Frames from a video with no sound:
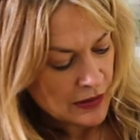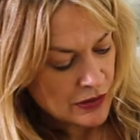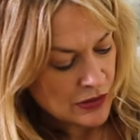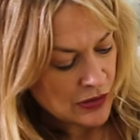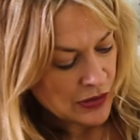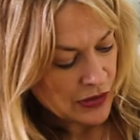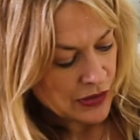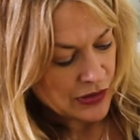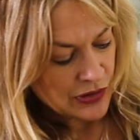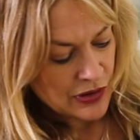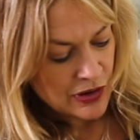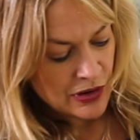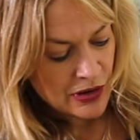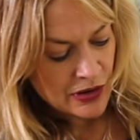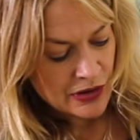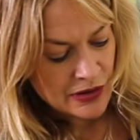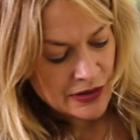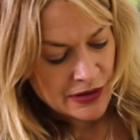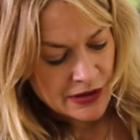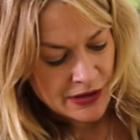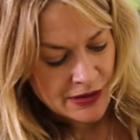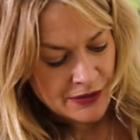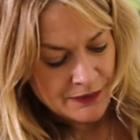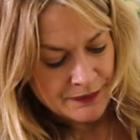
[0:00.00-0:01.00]
Toss
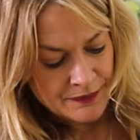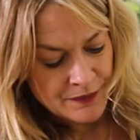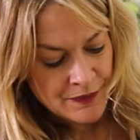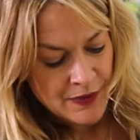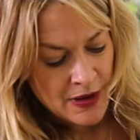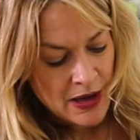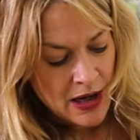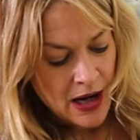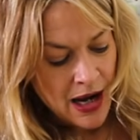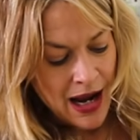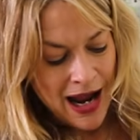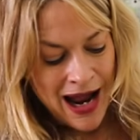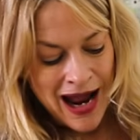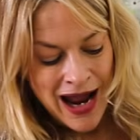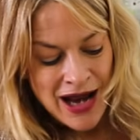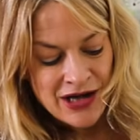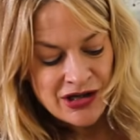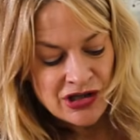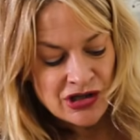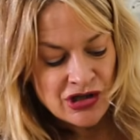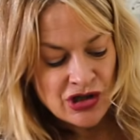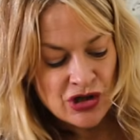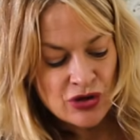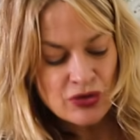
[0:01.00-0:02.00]
those in. I
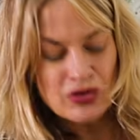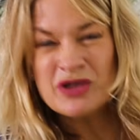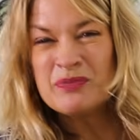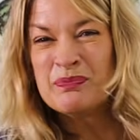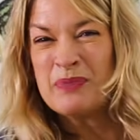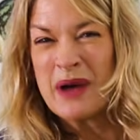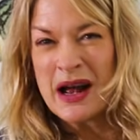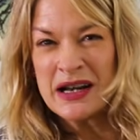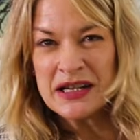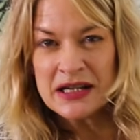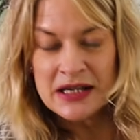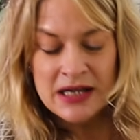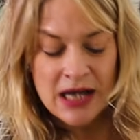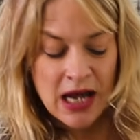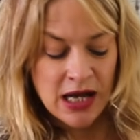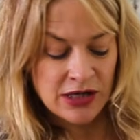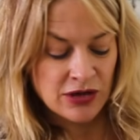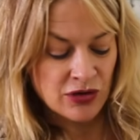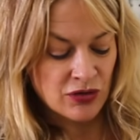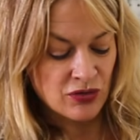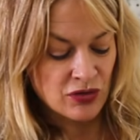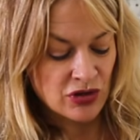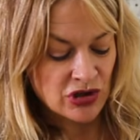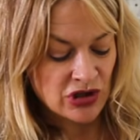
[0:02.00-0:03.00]
just used
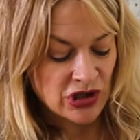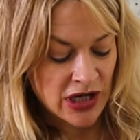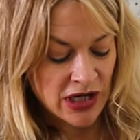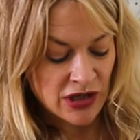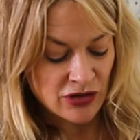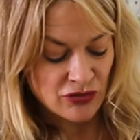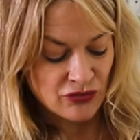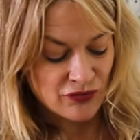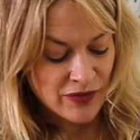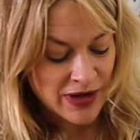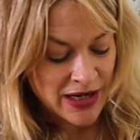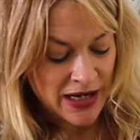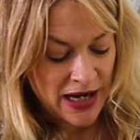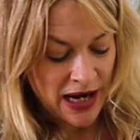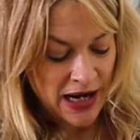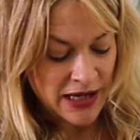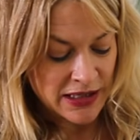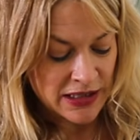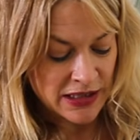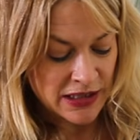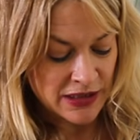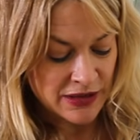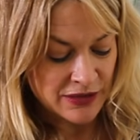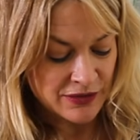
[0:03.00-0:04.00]
butternut, courgette, red
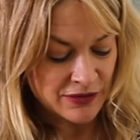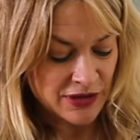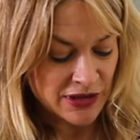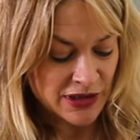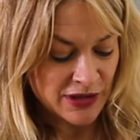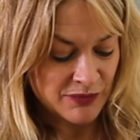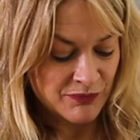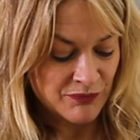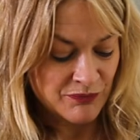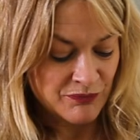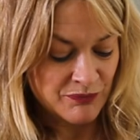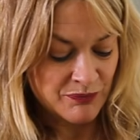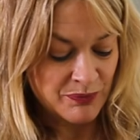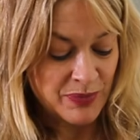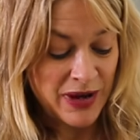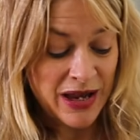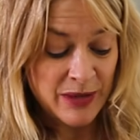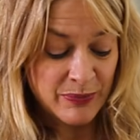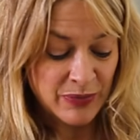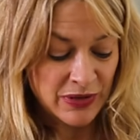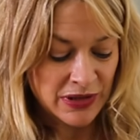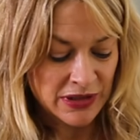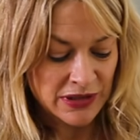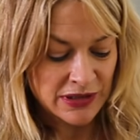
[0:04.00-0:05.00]
onion, some
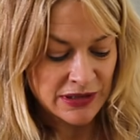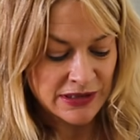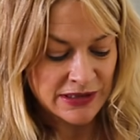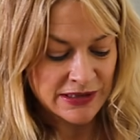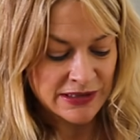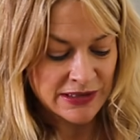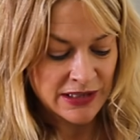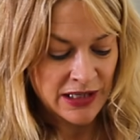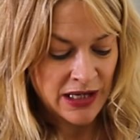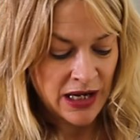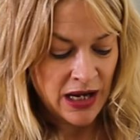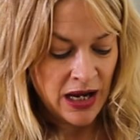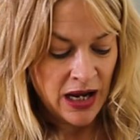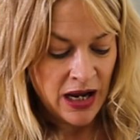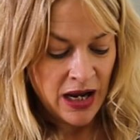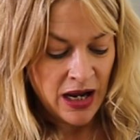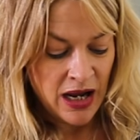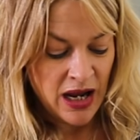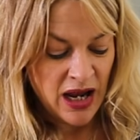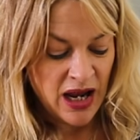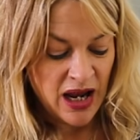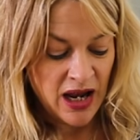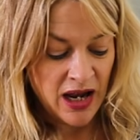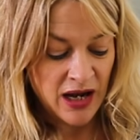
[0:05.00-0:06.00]
peppers,
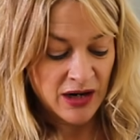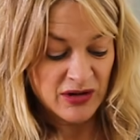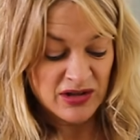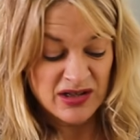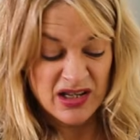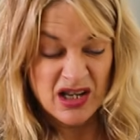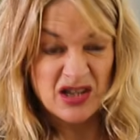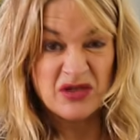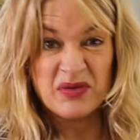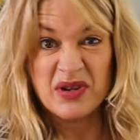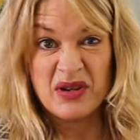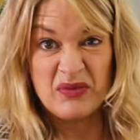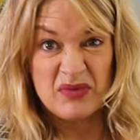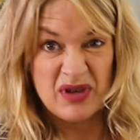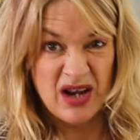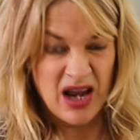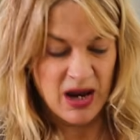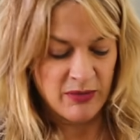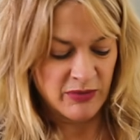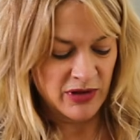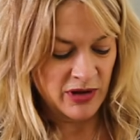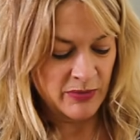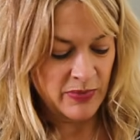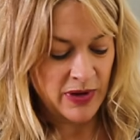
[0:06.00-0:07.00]
because that's really what
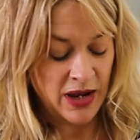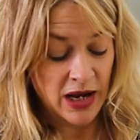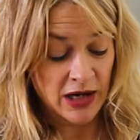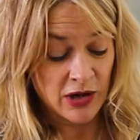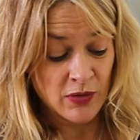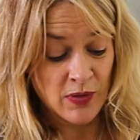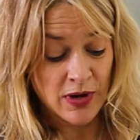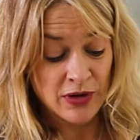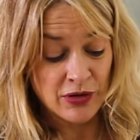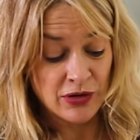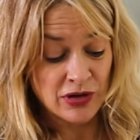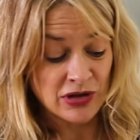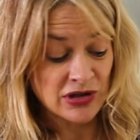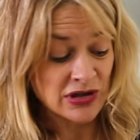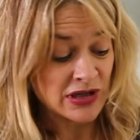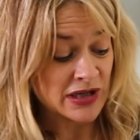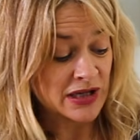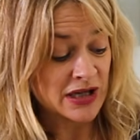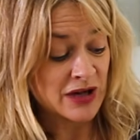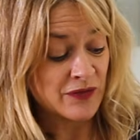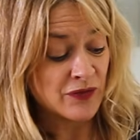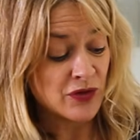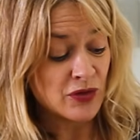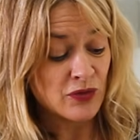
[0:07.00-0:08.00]
came in the bag, quite honestly.
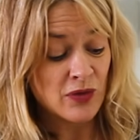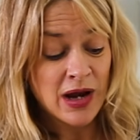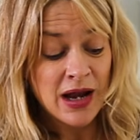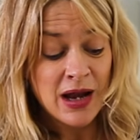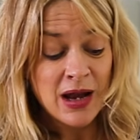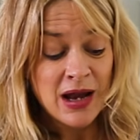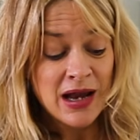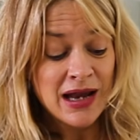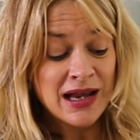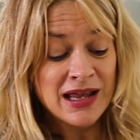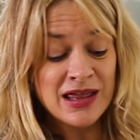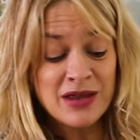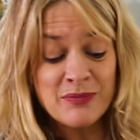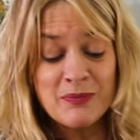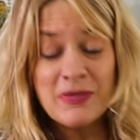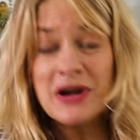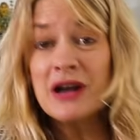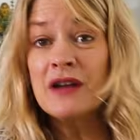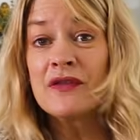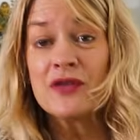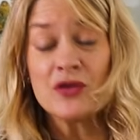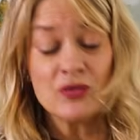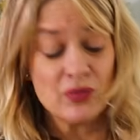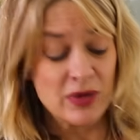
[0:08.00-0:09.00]
And if you're in the
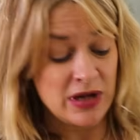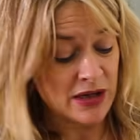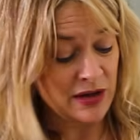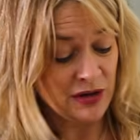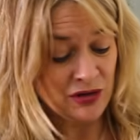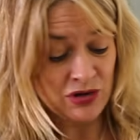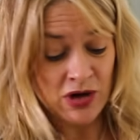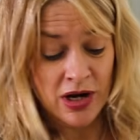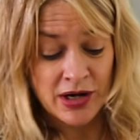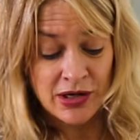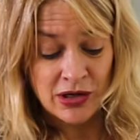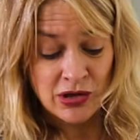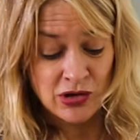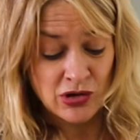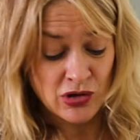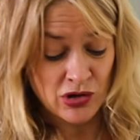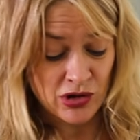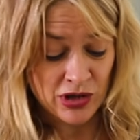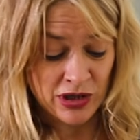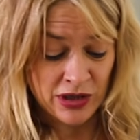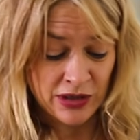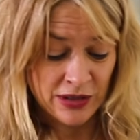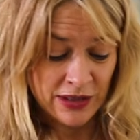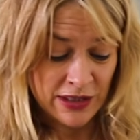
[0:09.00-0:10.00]
middle of the week trying to
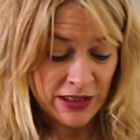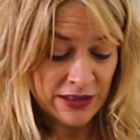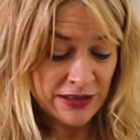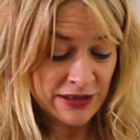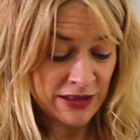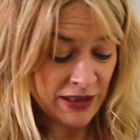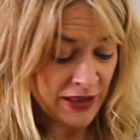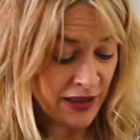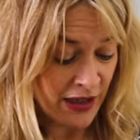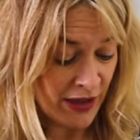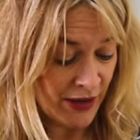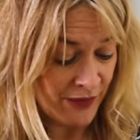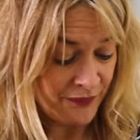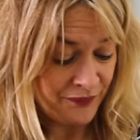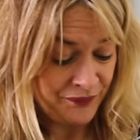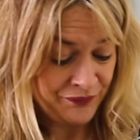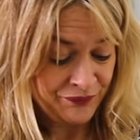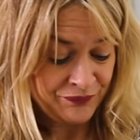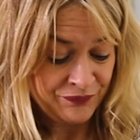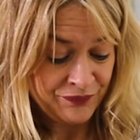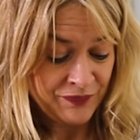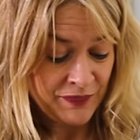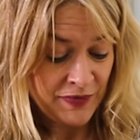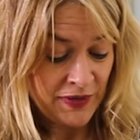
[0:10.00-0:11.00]
cook dinner,
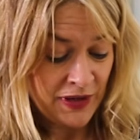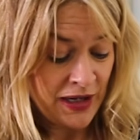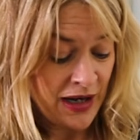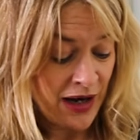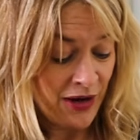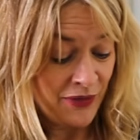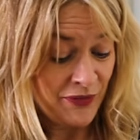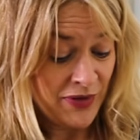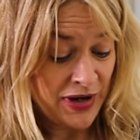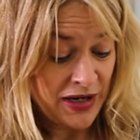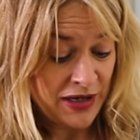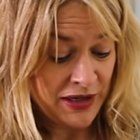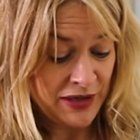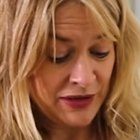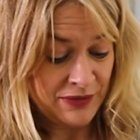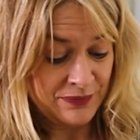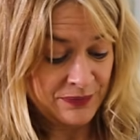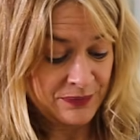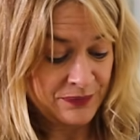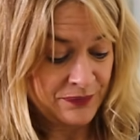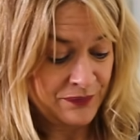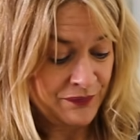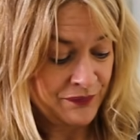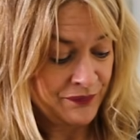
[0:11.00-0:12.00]
and I reckon
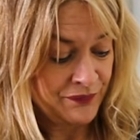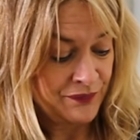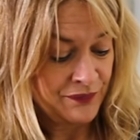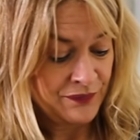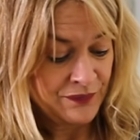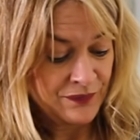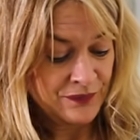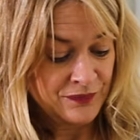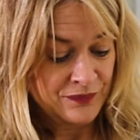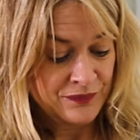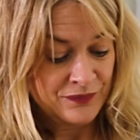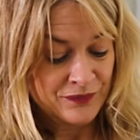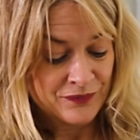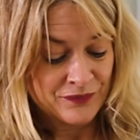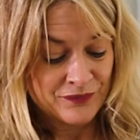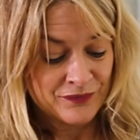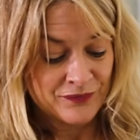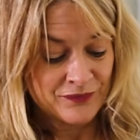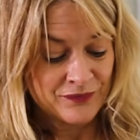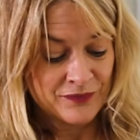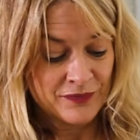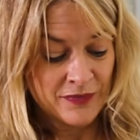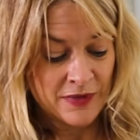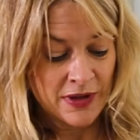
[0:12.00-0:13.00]

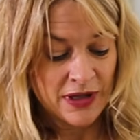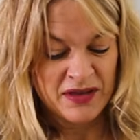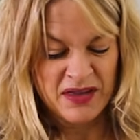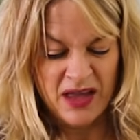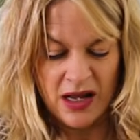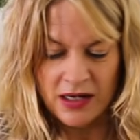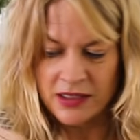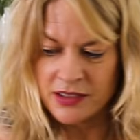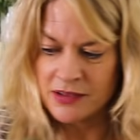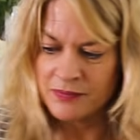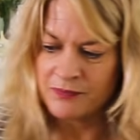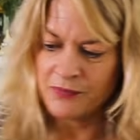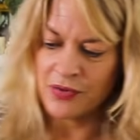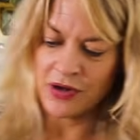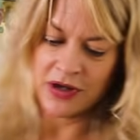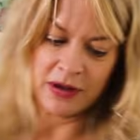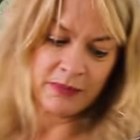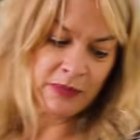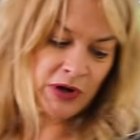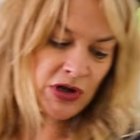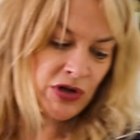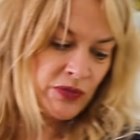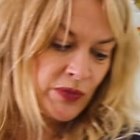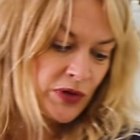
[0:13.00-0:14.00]
that's pretty
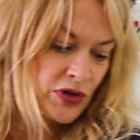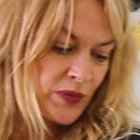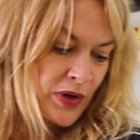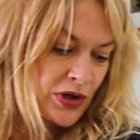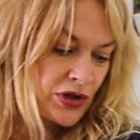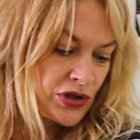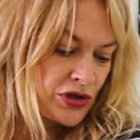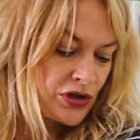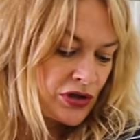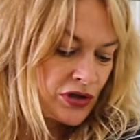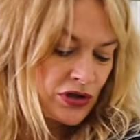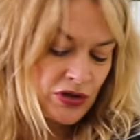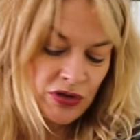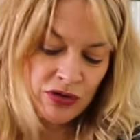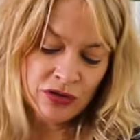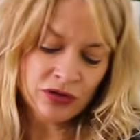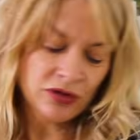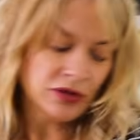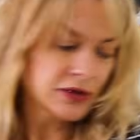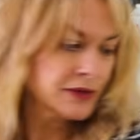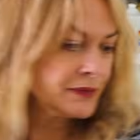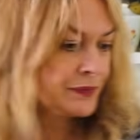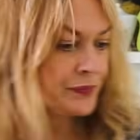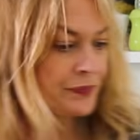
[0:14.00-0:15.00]
much what we're going
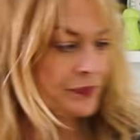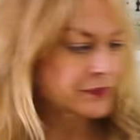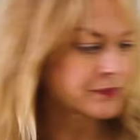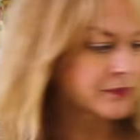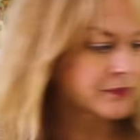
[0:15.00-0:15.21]
to do.